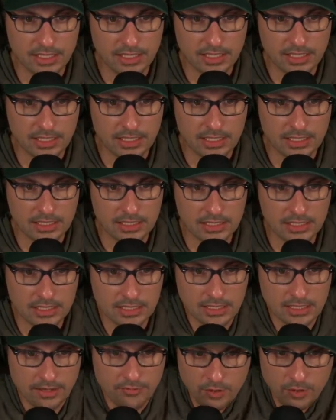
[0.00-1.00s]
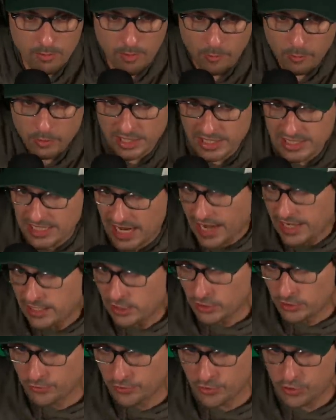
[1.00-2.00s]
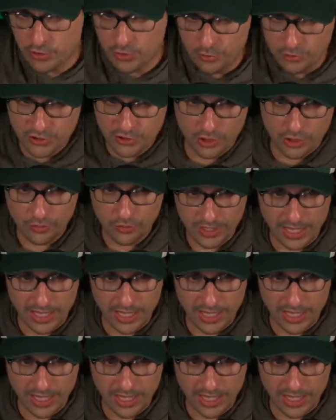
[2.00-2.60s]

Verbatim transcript: Uh, have you come up with a title for the new show?